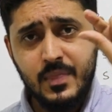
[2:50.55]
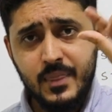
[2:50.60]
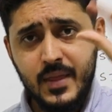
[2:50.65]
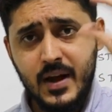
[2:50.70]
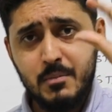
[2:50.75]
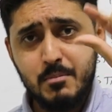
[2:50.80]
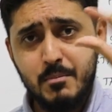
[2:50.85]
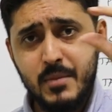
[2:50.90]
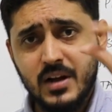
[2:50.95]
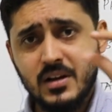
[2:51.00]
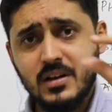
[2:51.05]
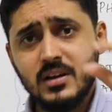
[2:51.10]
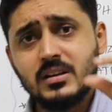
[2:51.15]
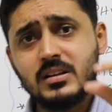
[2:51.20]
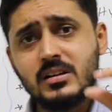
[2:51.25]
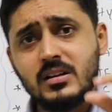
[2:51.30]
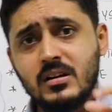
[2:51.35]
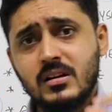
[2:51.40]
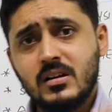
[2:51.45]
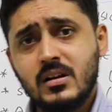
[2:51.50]
that
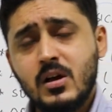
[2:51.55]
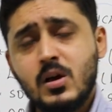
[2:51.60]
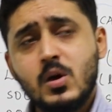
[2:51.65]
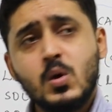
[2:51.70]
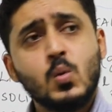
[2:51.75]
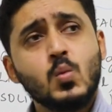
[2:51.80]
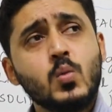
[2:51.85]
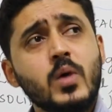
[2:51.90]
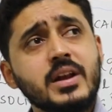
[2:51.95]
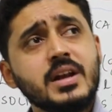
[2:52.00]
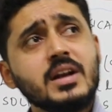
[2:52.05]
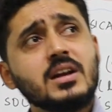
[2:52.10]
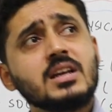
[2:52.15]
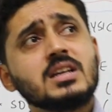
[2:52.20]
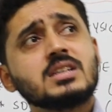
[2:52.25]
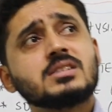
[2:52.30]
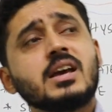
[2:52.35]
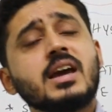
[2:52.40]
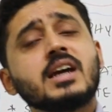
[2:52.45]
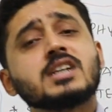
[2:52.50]
metal, when it
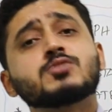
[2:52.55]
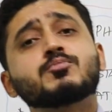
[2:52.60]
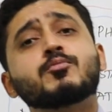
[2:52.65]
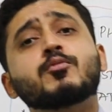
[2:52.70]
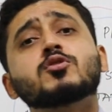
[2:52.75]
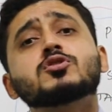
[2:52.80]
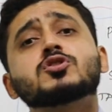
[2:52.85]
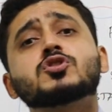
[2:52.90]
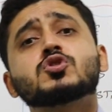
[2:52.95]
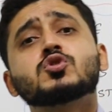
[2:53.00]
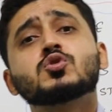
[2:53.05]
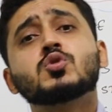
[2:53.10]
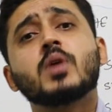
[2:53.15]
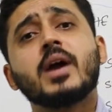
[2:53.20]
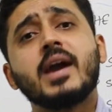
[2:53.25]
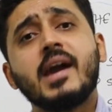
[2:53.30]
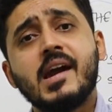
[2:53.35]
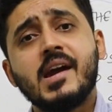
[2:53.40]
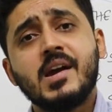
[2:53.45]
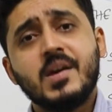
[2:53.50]
is exposed
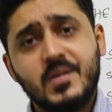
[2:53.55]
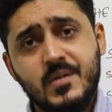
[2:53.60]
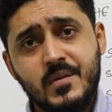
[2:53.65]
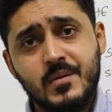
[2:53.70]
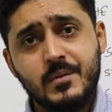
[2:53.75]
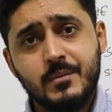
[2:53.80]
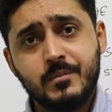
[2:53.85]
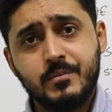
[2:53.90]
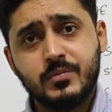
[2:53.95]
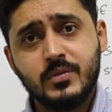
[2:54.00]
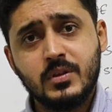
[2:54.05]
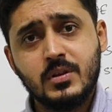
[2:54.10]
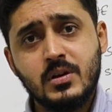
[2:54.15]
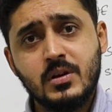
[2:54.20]
to air